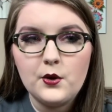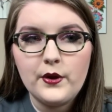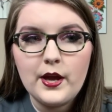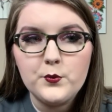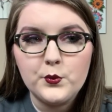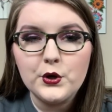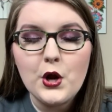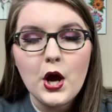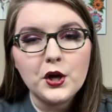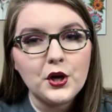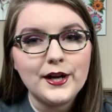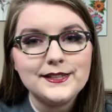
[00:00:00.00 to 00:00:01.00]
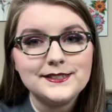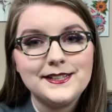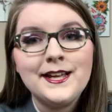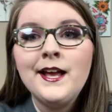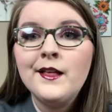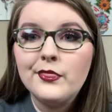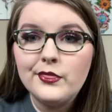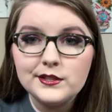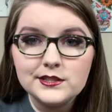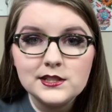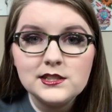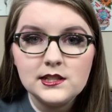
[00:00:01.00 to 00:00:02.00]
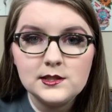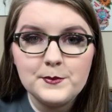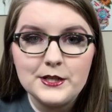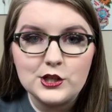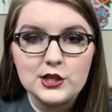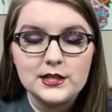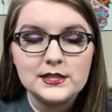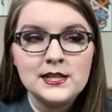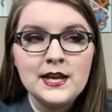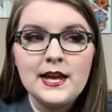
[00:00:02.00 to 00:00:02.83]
okay, we're not crazy. This is suspicious.